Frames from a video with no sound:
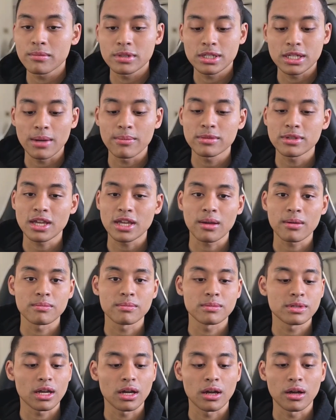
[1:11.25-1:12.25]

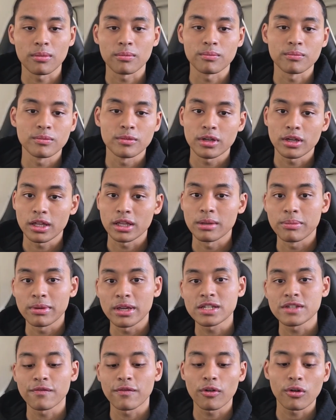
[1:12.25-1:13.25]
Sometimes um, in the P
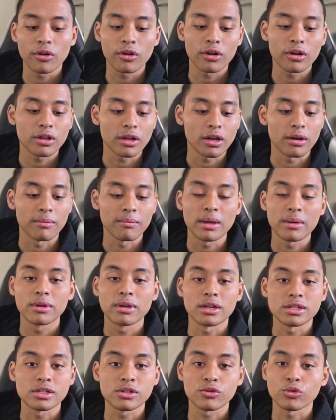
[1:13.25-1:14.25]
S four, uh, maybe
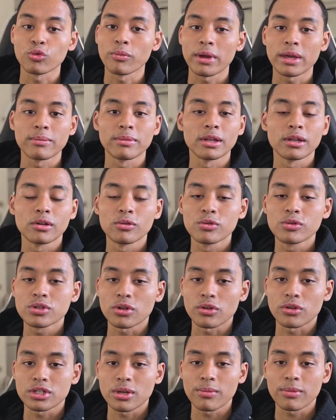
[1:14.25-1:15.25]
a screw may be loose
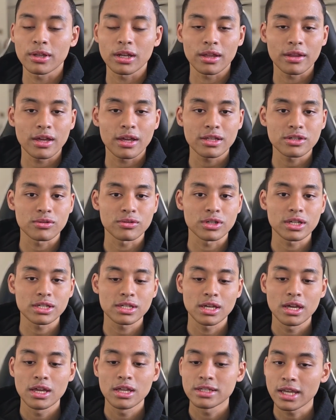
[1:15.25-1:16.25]
or something like that. So just
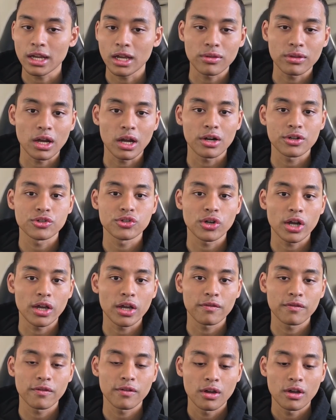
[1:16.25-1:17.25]
take out the hard
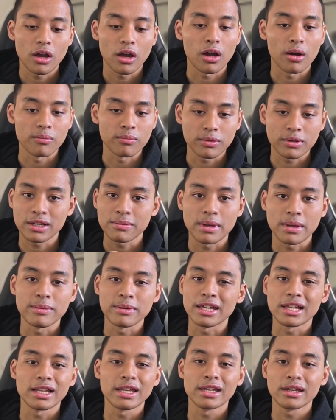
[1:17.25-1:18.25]
drive, um, maybe
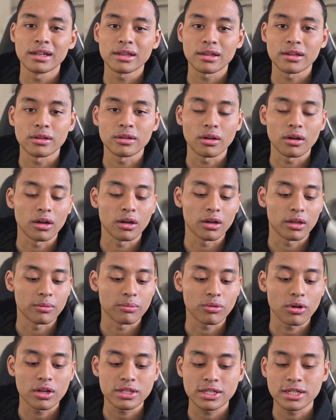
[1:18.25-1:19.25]
clean it in, uh, in the
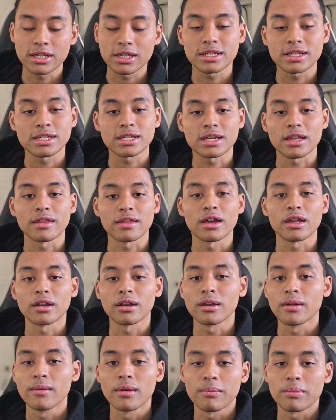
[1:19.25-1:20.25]
process, and then
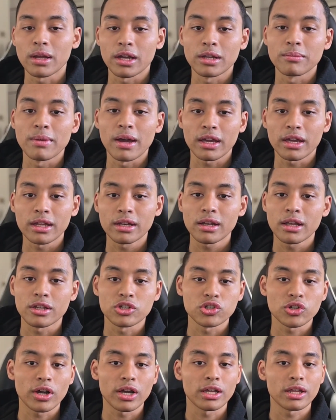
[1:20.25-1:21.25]
plug it back in and
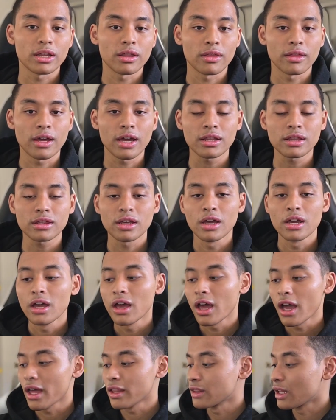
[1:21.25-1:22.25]
try that.
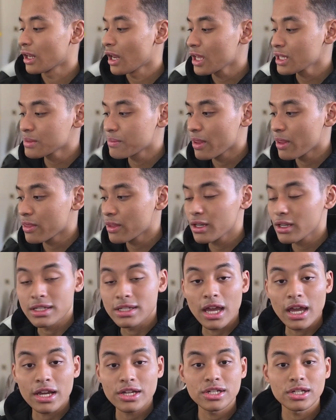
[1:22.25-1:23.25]
And the last method is
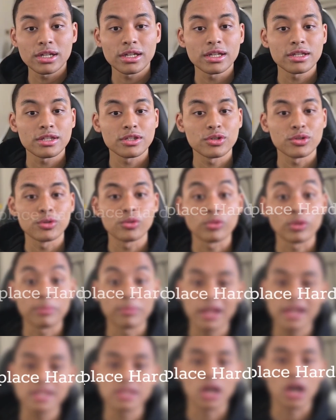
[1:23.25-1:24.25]
actually to
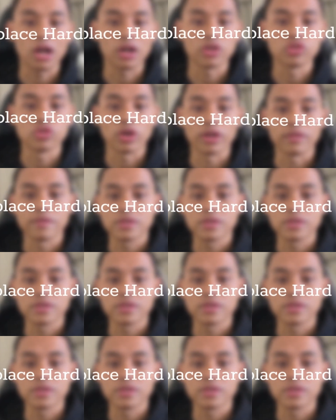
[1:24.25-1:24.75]
replace the hard drive.